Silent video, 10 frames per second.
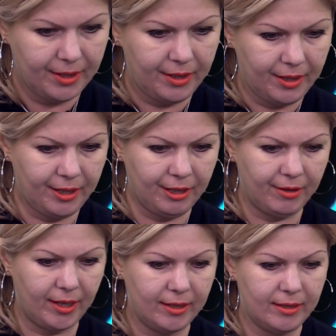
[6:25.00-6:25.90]
Here
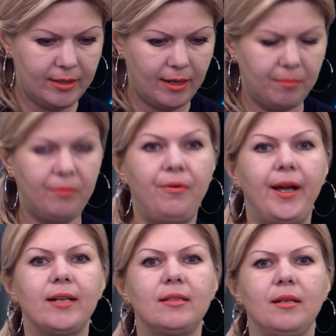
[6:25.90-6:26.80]
are some
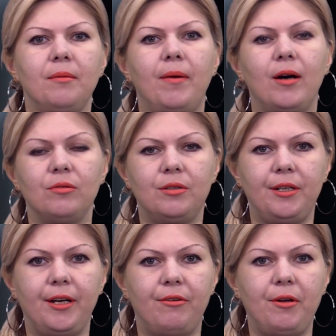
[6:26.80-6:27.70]
facts about
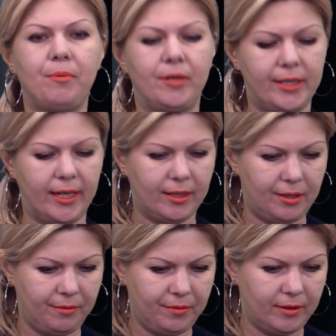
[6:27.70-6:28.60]
their
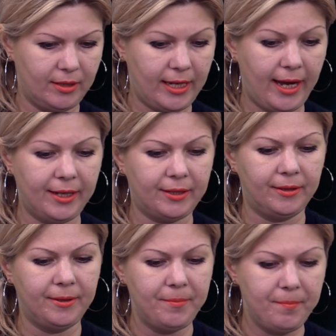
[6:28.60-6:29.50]
reproductive
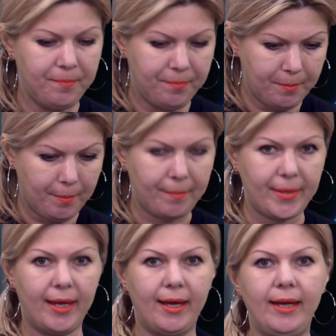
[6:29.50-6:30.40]
cycle
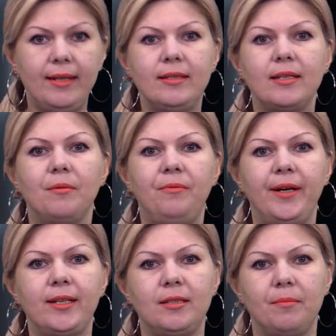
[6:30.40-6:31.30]
and some
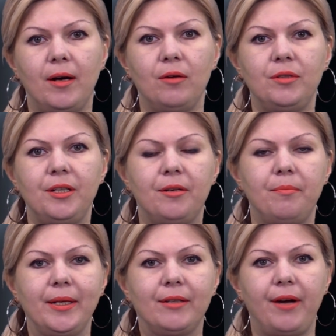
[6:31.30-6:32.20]
facts about their
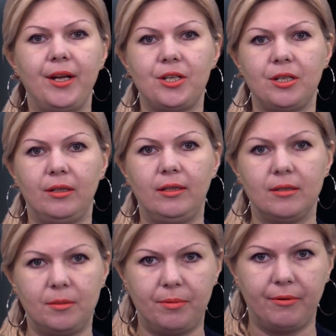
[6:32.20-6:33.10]
migration in
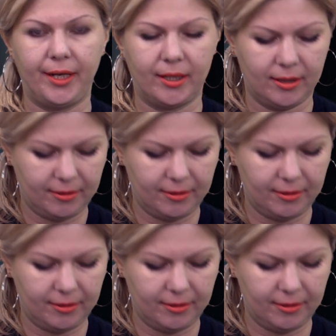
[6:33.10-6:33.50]
spring.